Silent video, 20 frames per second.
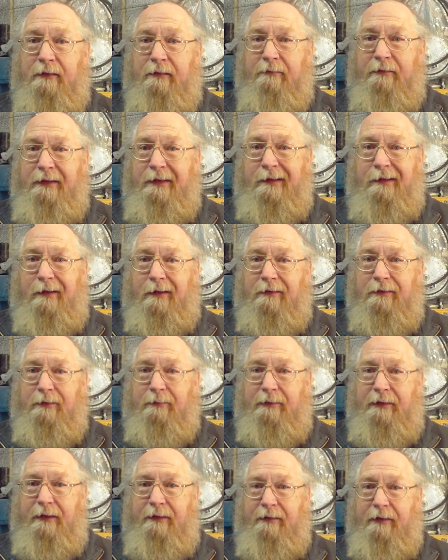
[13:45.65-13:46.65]
where you can't
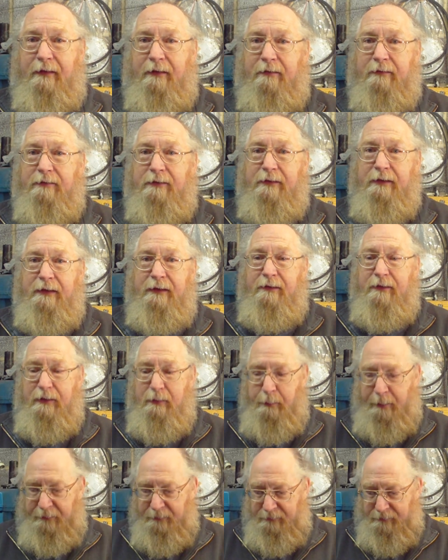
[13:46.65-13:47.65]
do anything because you're knee
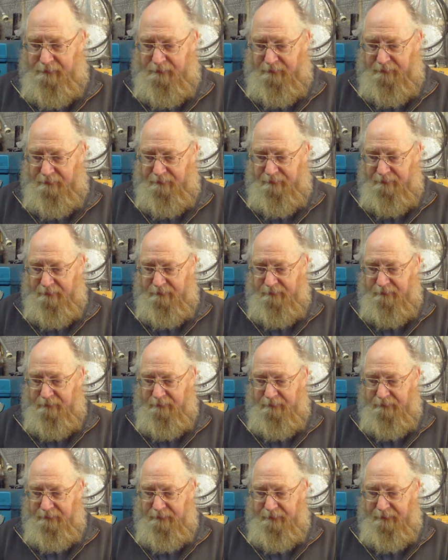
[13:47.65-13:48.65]
deep in the stuff.
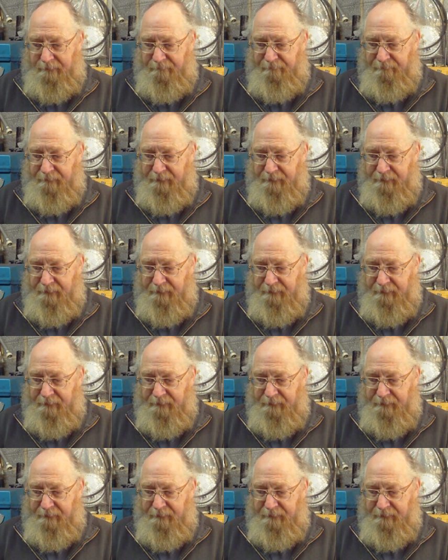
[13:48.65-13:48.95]
Yeah.